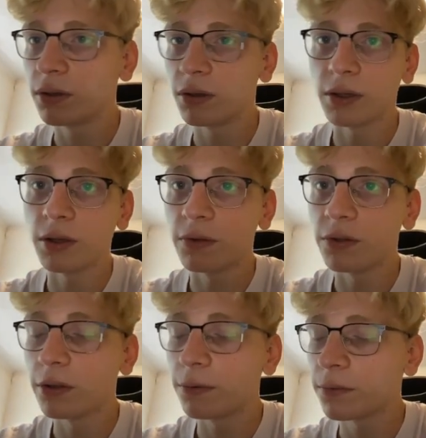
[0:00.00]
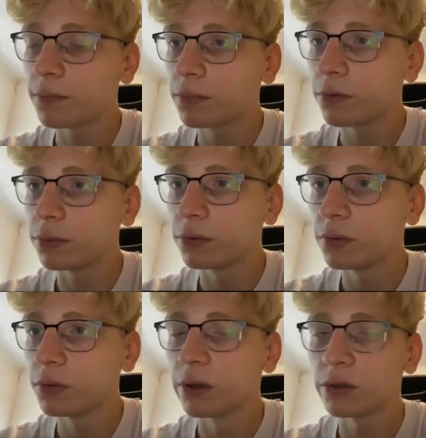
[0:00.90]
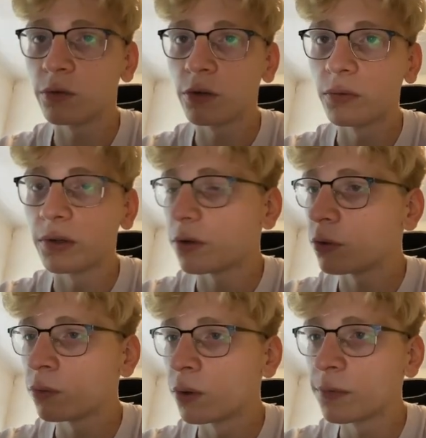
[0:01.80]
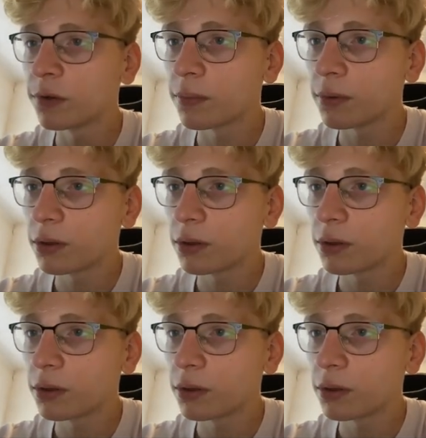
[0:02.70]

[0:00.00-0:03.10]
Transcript: like giving tips through YouTube, like tutorials how to rope skip.